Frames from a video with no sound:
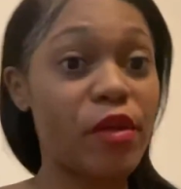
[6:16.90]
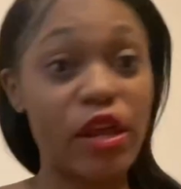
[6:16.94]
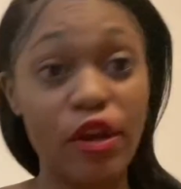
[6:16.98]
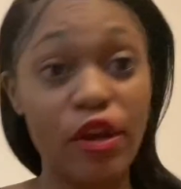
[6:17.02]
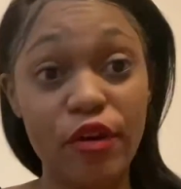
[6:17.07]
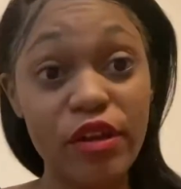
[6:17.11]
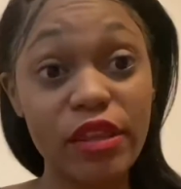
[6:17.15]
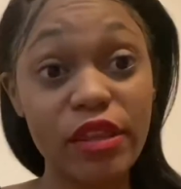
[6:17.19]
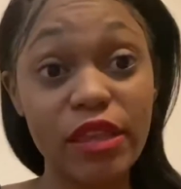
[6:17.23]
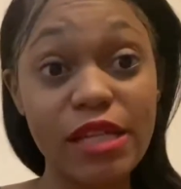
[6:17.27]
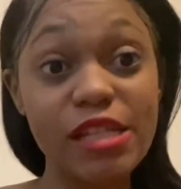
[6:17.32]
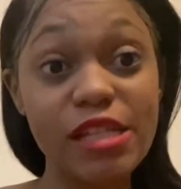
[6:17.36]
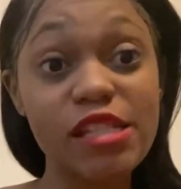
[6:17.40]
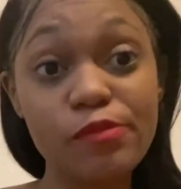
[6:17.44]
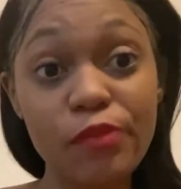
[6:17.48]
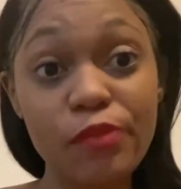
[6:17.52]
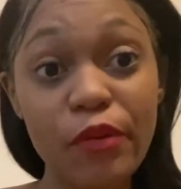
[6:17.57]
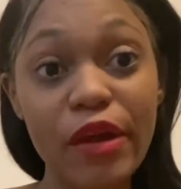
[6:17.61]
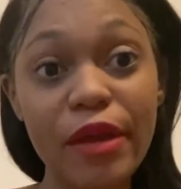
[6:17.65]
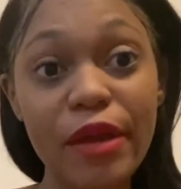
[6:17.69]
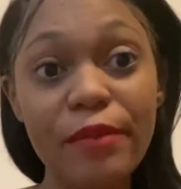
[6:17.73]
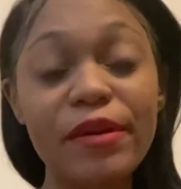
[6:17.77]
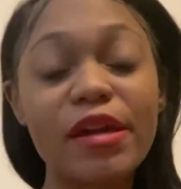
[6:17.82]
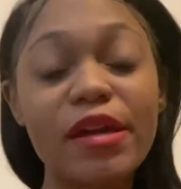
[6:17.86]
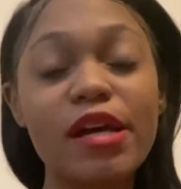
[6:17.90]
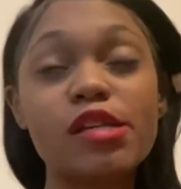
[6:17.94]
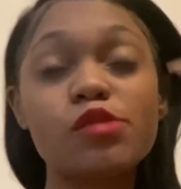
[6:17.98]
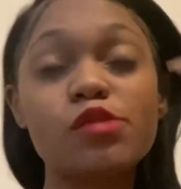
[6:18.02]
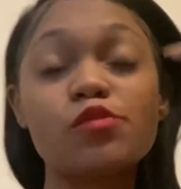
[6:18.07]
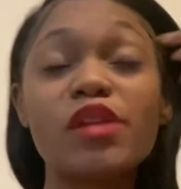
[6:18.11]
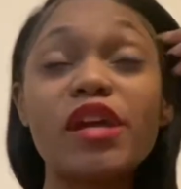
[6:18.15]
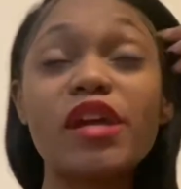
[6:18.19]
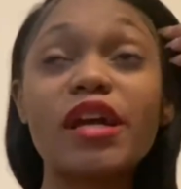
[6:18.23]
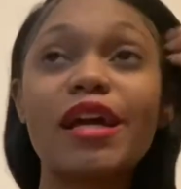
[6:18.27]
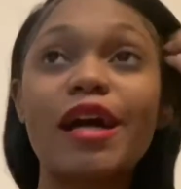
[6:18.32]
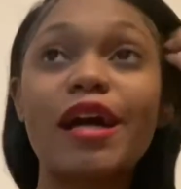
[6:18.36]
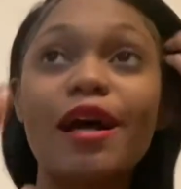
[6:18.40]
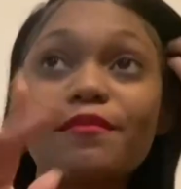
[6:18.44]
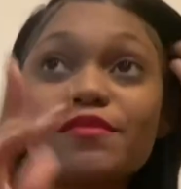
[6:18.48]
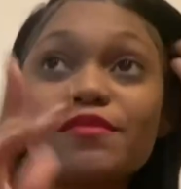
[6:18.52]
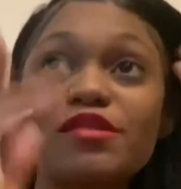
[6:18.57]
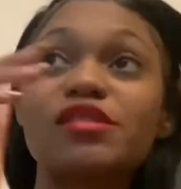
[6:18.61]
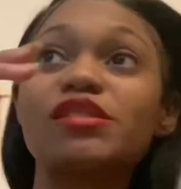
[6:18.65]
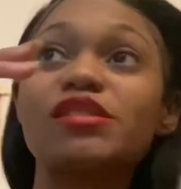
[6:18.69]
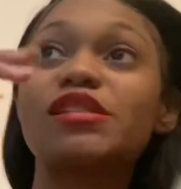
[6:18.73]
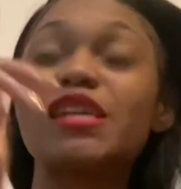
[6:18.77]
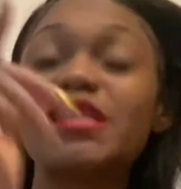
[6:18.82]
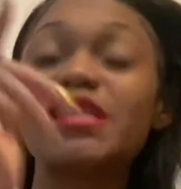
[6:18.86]
at this point because when it comes
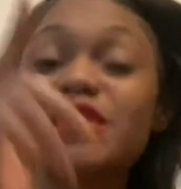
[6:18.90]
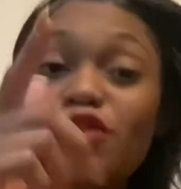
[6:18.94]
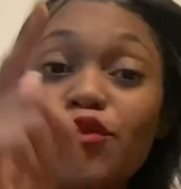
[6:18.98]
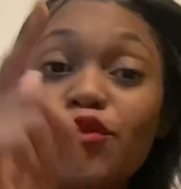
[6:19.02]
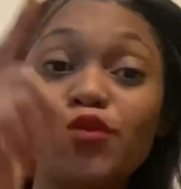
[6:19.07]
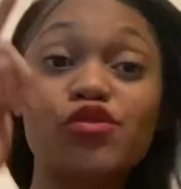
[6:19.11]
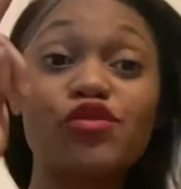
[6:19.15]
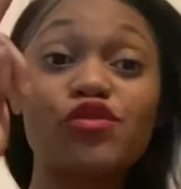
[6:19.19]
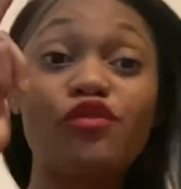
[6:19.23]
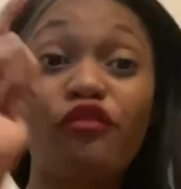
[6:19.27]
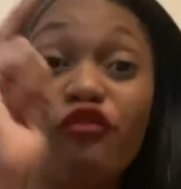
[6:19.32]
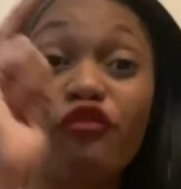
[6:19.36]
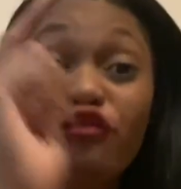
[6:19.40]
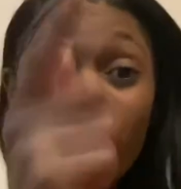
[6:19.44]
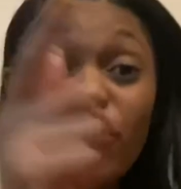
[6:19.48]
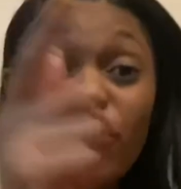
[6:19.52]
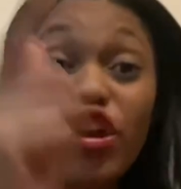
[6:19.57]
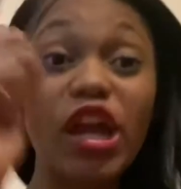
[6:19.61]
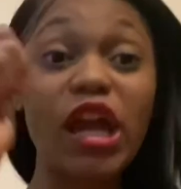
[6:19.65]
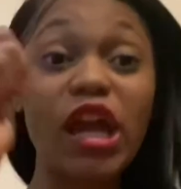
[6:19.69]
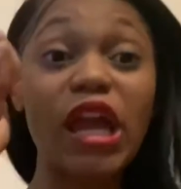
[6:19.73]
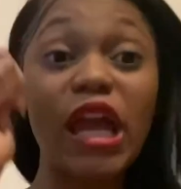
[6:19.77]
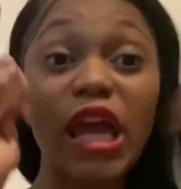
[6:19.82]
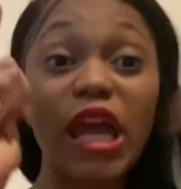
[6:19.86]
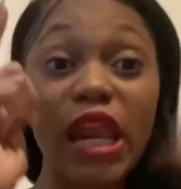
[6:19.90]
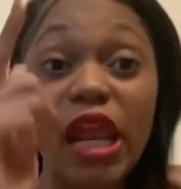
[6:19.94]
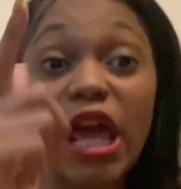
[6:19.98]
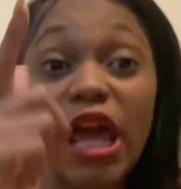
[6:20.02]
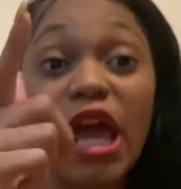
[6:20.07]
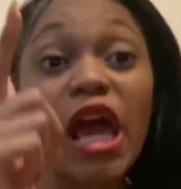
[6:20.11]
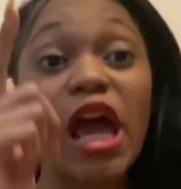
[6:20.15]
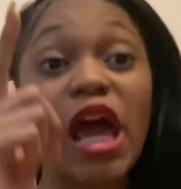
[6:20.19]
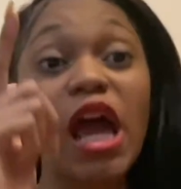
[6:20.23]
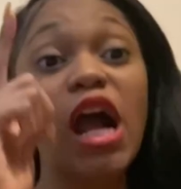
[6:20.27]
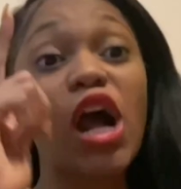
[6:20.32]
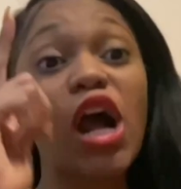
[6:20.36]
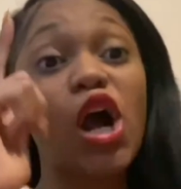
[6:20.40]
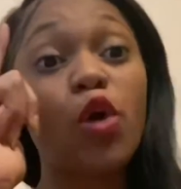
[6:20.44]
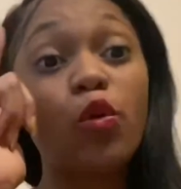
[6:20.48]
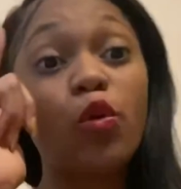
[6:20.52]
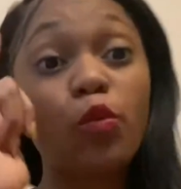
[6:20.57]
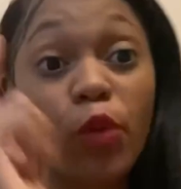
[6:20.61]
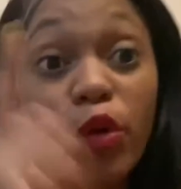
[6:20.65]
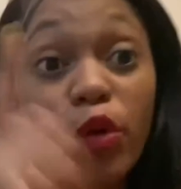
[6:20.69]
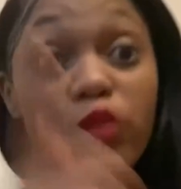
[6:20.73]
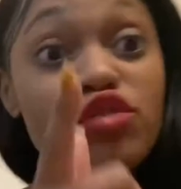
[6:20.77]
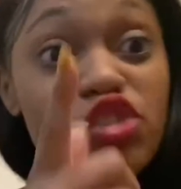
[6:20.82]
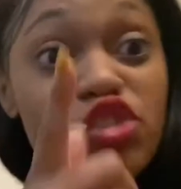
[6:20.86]
to those freaking
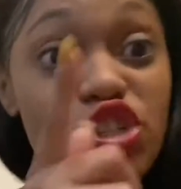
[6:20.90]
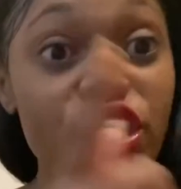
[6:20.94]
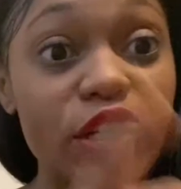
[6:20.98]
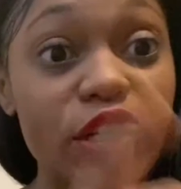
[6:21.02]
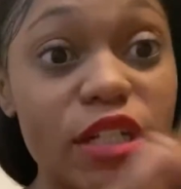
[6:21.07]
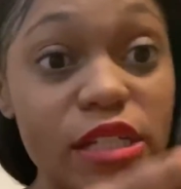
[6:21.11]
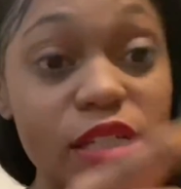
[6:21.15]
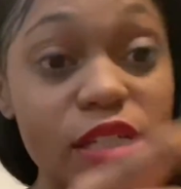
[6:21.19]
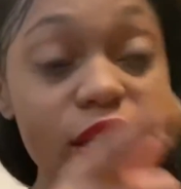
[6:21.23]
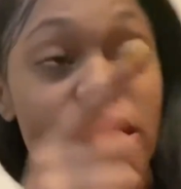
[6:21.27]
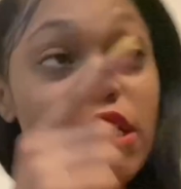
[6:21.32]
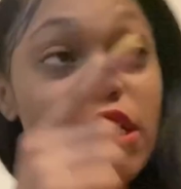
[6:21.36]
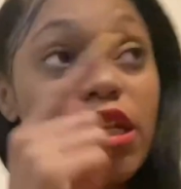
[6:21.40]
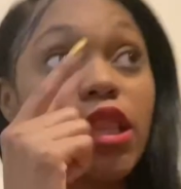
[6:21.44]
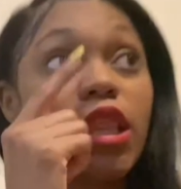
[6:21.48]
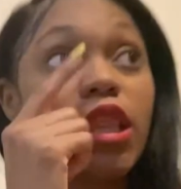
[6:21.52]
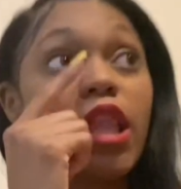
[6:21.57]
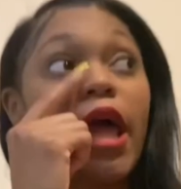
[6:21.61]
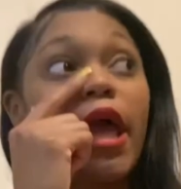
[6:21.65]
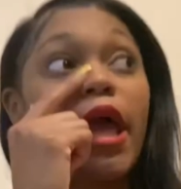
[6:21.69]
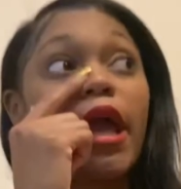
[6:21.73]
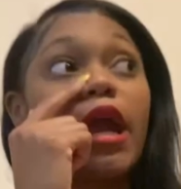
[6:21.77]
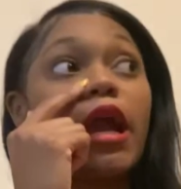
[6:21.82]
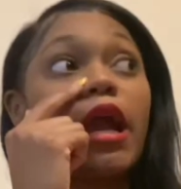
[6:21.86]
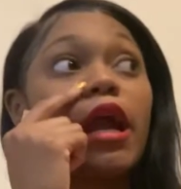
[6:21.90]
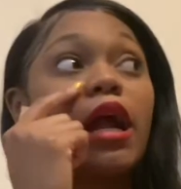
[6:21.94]
roaches, like